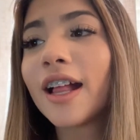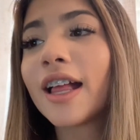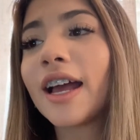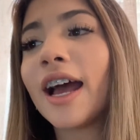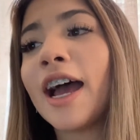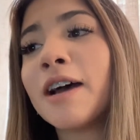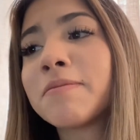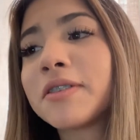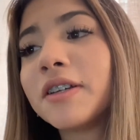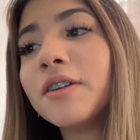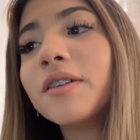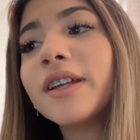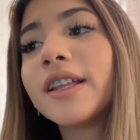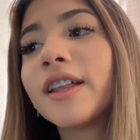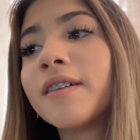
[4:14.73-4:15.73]
I
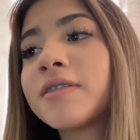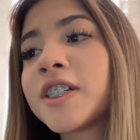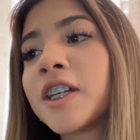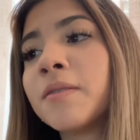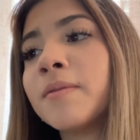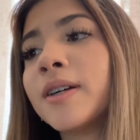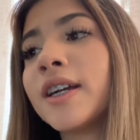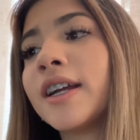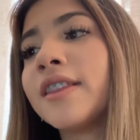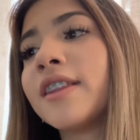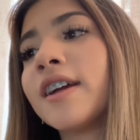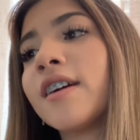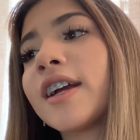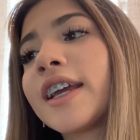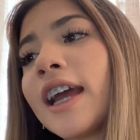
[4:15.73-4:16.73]
absolutely love summer, and
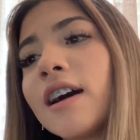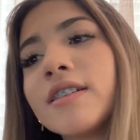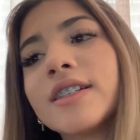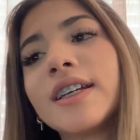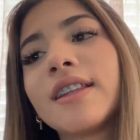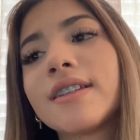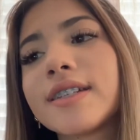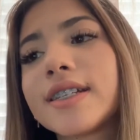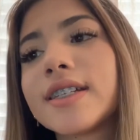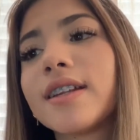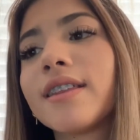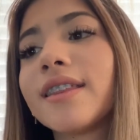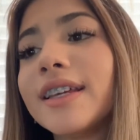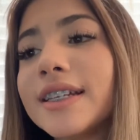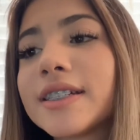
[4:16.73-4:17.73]
there are countless
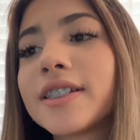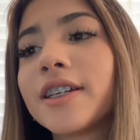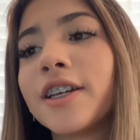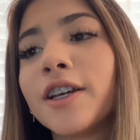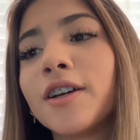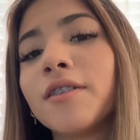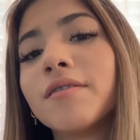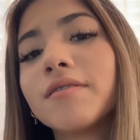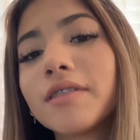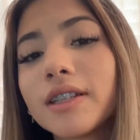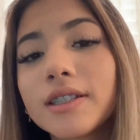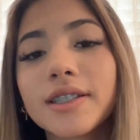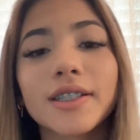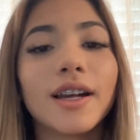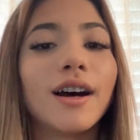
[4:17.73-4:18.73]
things to do.
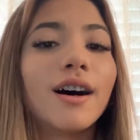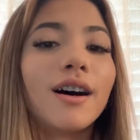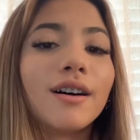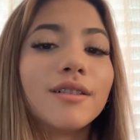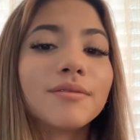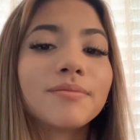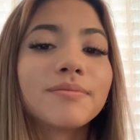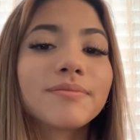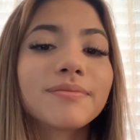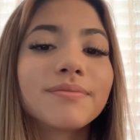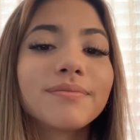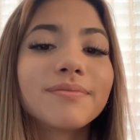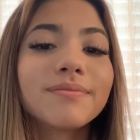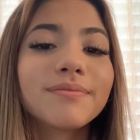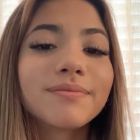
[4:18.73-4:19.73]
So
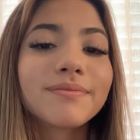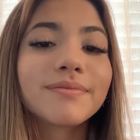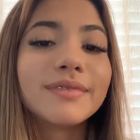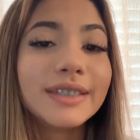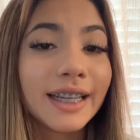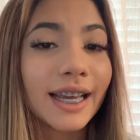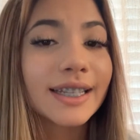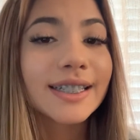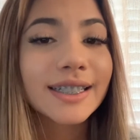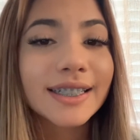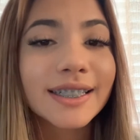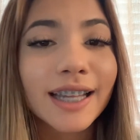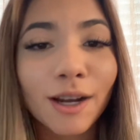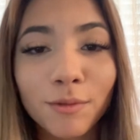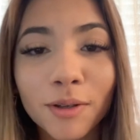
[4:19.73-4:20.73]
yes,
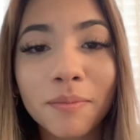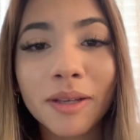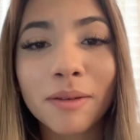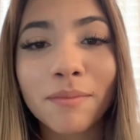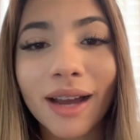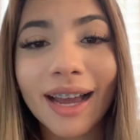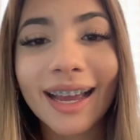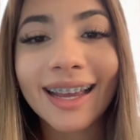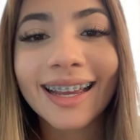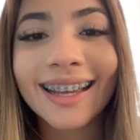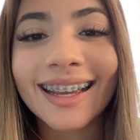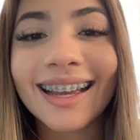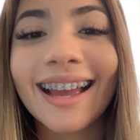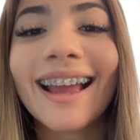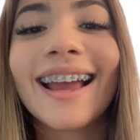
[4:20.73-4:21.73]
that would be
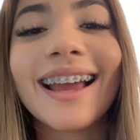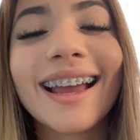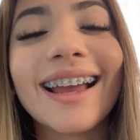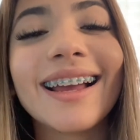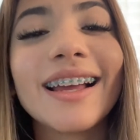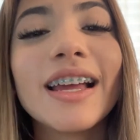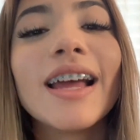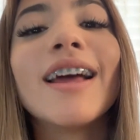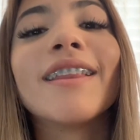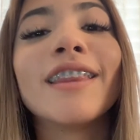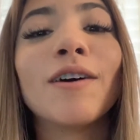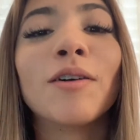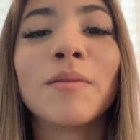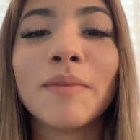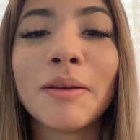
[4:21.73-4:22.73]
my
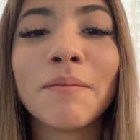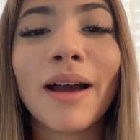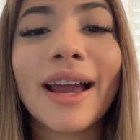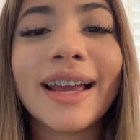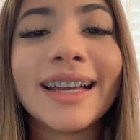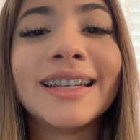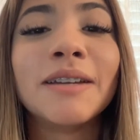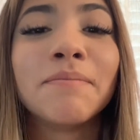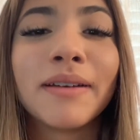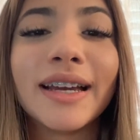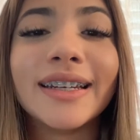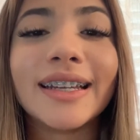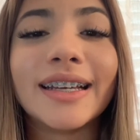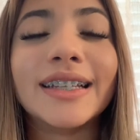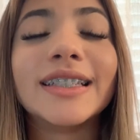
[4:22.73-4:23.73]

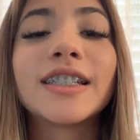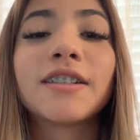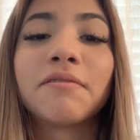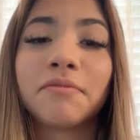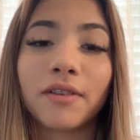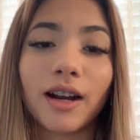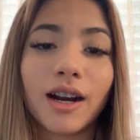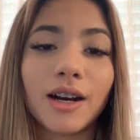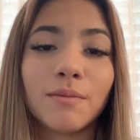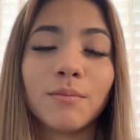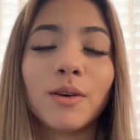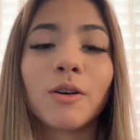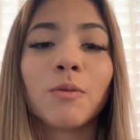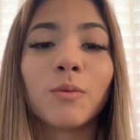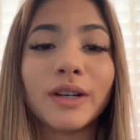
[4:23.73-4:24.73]
independence from
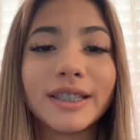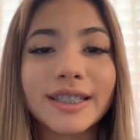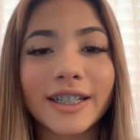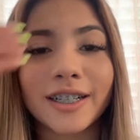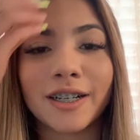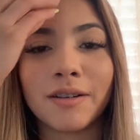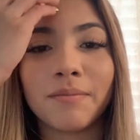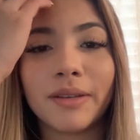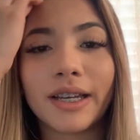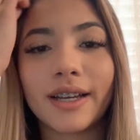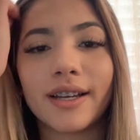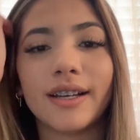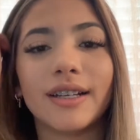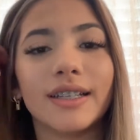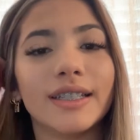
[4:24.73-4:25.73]
winter,
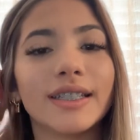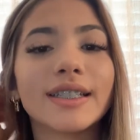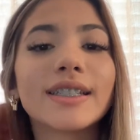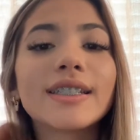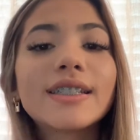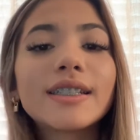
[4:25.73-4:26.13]
because